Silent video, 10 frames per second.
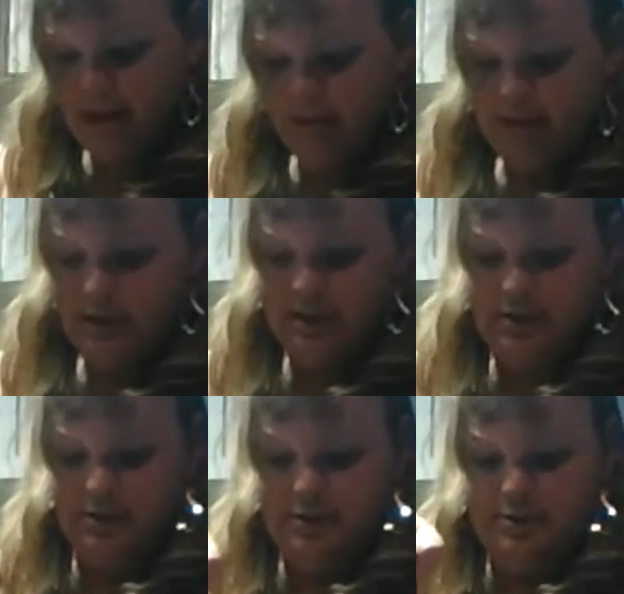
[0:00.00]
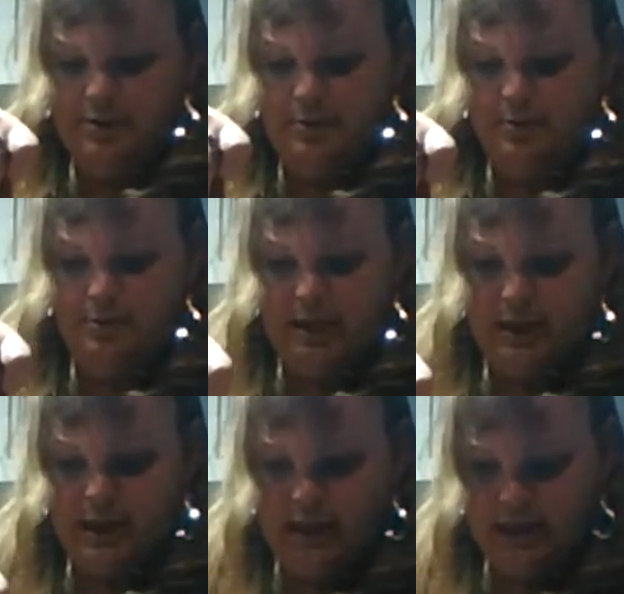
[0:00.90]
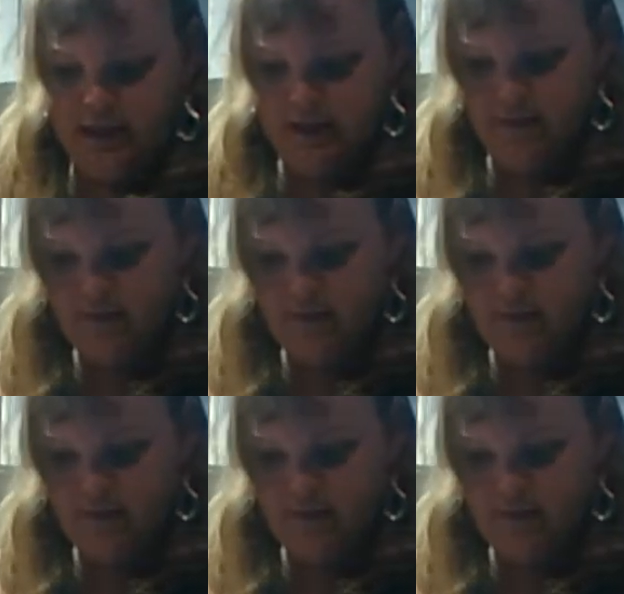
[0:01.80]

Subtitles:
mount this to the